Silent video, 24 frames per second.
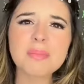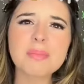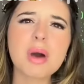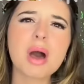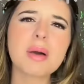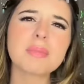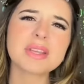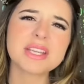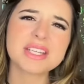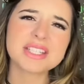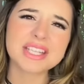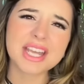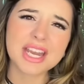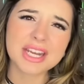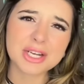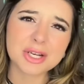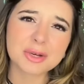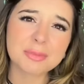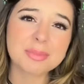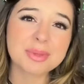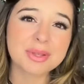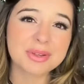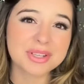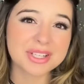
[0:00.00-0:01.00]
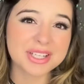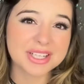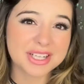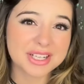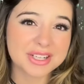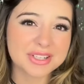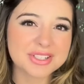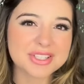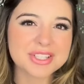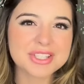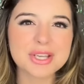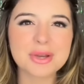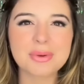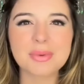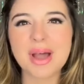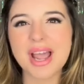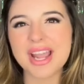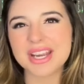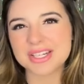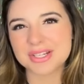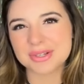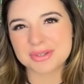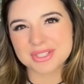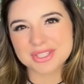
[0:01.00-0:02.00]
Mommy and Daddy are billionaires, so
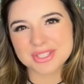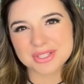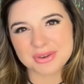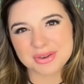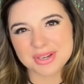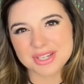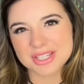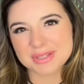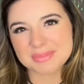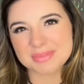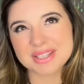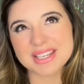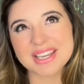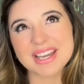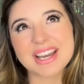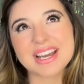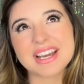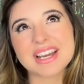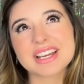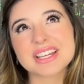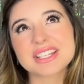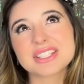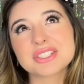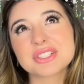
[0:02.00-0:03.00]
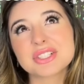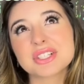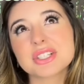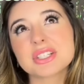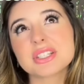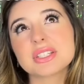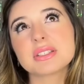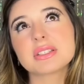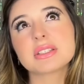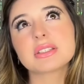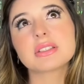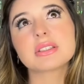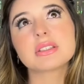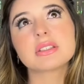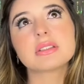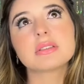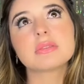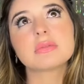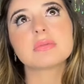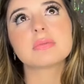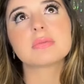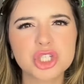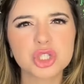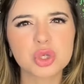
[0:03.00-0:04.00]
I know it's going to be 100
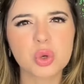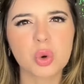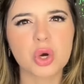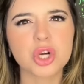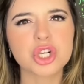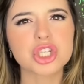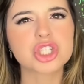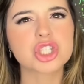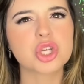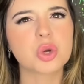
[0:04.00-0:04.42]
score